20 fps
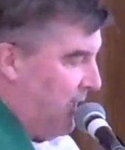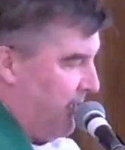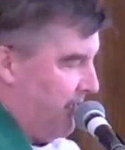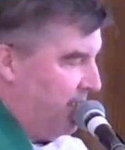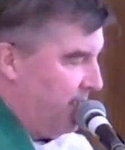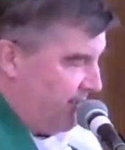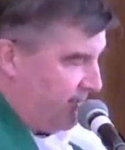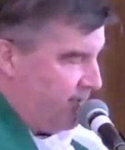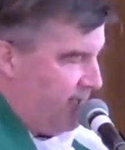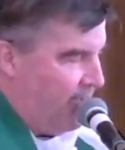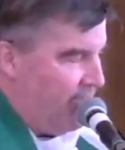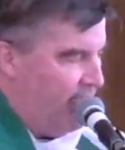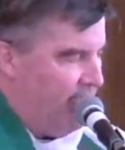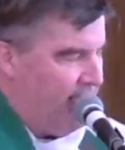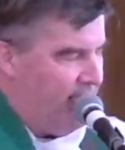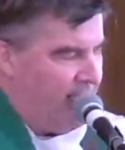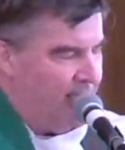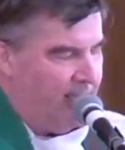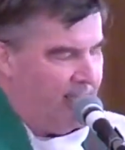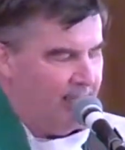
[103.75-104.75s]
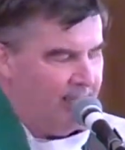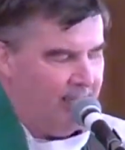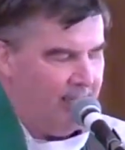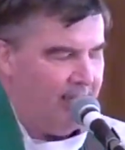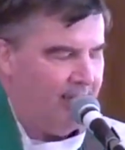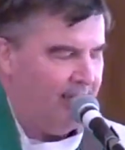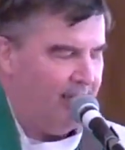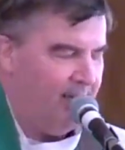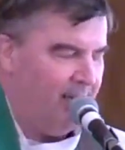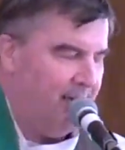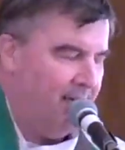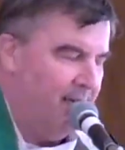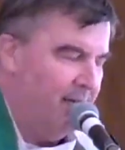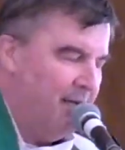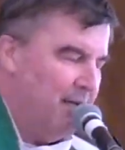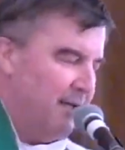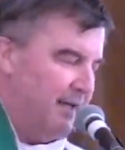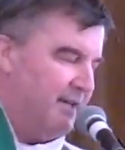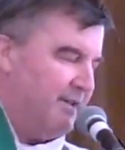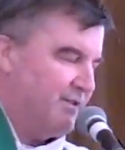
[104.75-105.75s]
it's a,
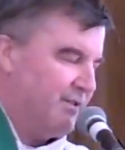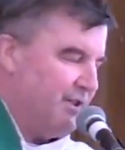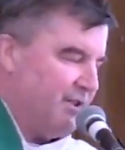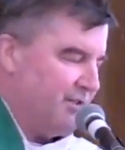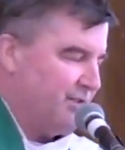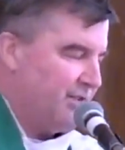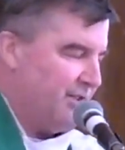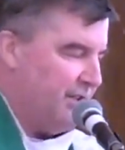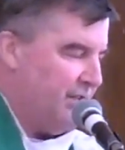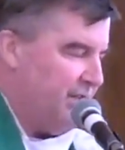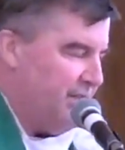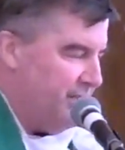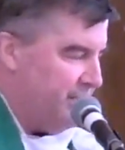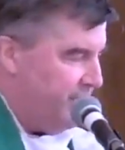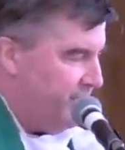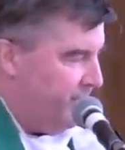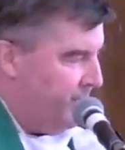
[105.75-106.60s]
it's a sin.